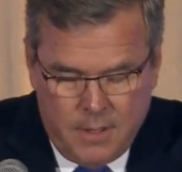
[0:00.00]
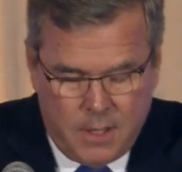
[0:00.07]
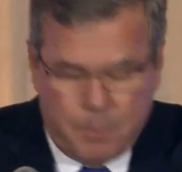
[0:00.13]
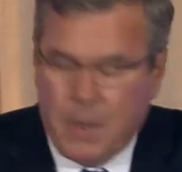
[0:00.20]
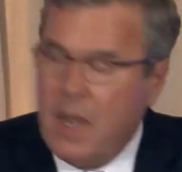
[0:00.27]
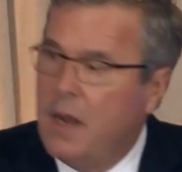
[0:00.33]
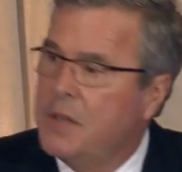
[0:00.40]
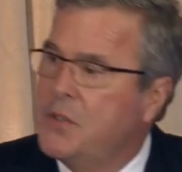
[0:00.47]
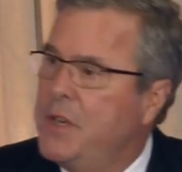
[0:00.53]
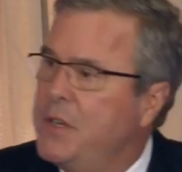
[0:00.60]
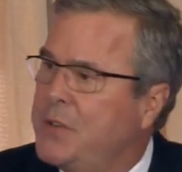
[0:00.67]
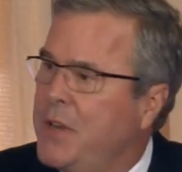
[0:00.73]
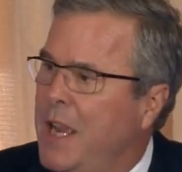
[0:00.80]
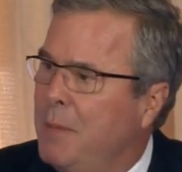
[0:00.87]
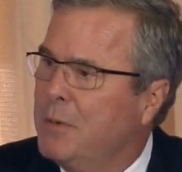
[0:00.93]
the policy
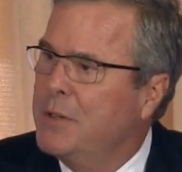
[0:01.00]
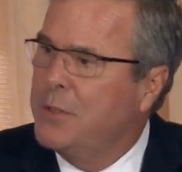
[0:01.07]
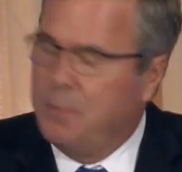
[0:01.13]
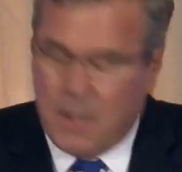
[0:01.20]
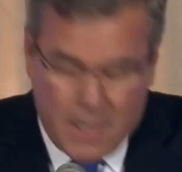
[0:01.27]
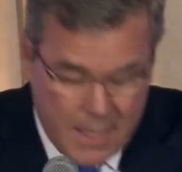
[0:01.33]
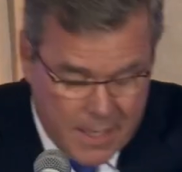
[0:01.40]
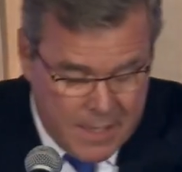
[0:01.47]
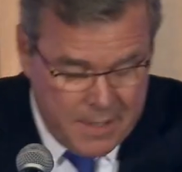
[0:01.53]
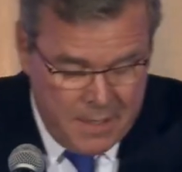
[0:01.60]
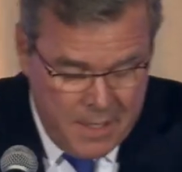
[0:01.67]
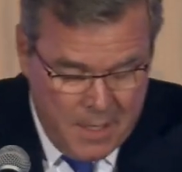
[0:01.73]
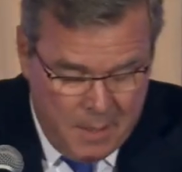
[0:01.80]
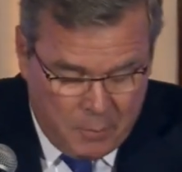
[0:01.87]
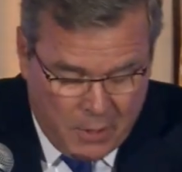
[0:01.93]
established by
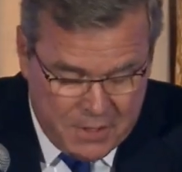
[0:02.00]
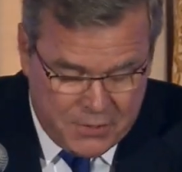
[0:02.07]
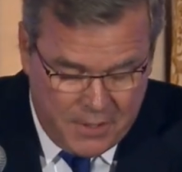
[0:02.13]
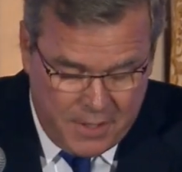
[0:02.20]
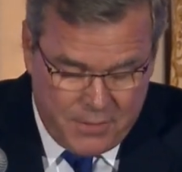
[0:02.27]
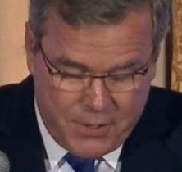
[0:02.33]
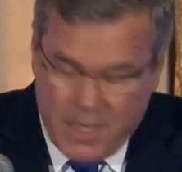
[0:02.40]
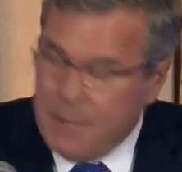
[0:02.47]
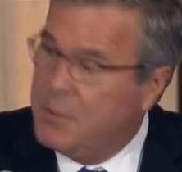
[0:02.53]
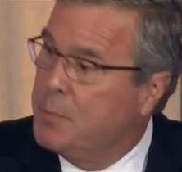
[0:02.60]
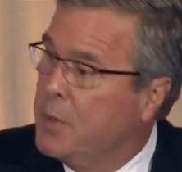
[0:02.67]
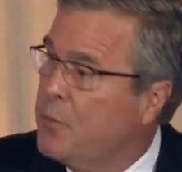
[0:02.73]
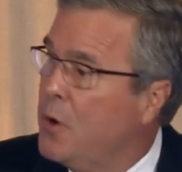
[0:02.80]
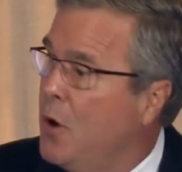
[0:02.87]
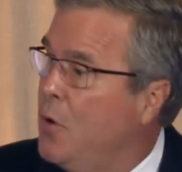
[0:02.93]
President James
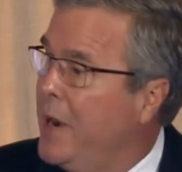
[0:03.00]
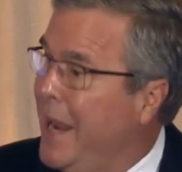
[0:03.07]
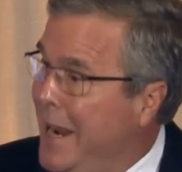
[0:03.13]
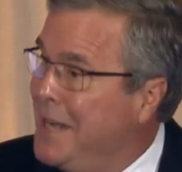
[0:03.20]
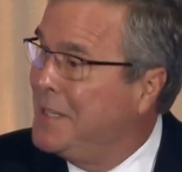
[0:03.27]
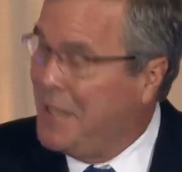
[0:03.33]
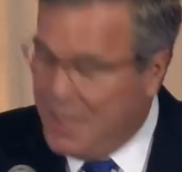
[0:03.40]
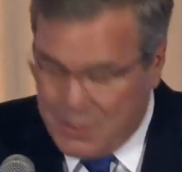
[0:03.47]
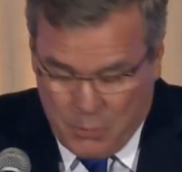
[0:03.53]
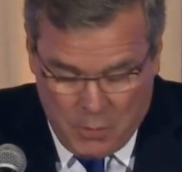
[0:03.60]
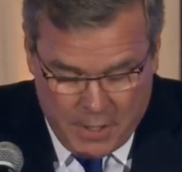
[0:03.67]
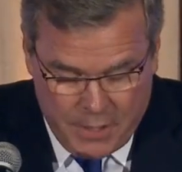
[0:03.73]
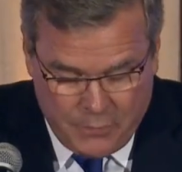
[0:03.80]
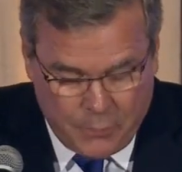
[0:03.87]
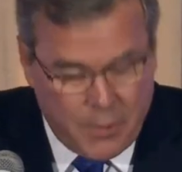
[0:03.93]
Monroe in
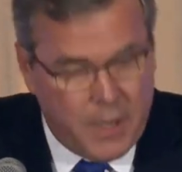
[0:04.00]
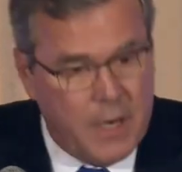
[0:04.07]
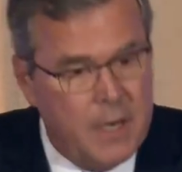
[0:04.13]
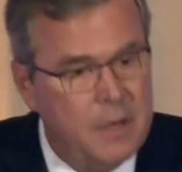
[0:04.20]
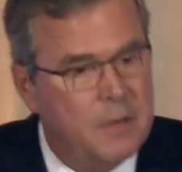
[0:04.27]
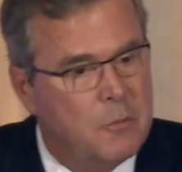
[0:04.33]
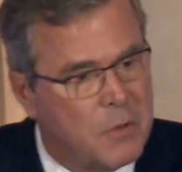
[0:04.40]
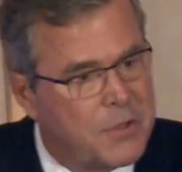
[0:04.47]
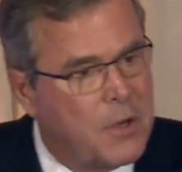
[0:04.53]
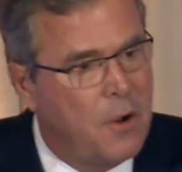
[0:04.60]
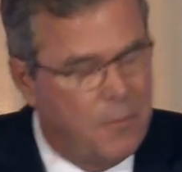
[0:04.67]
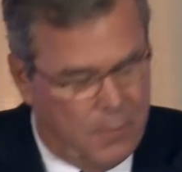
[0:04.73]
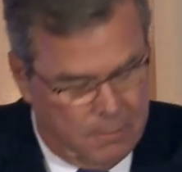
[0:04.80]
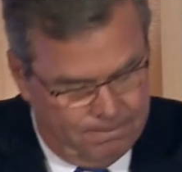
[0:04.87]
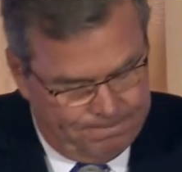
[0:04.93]
1823, was
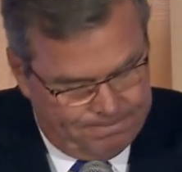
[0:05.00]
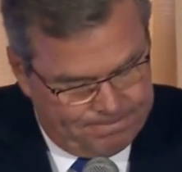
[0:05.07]
over.